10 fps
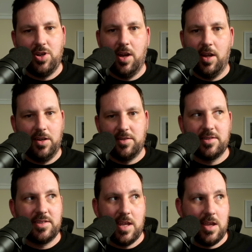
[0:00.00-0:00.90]
harder to
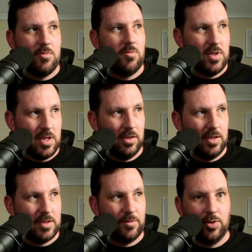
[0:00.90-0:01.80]
see within
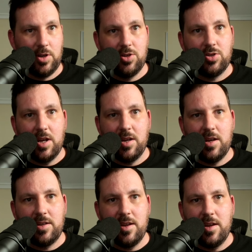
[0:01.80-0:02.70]
this footage.
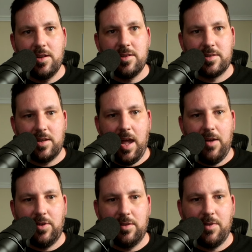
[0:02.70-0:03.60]
It is
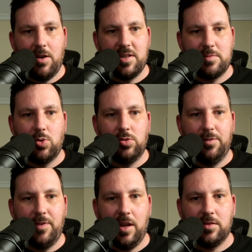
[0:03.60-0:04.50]
having a very small
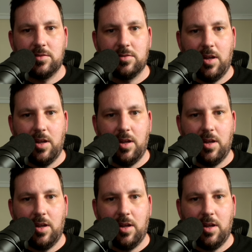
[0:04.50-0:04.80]
effect.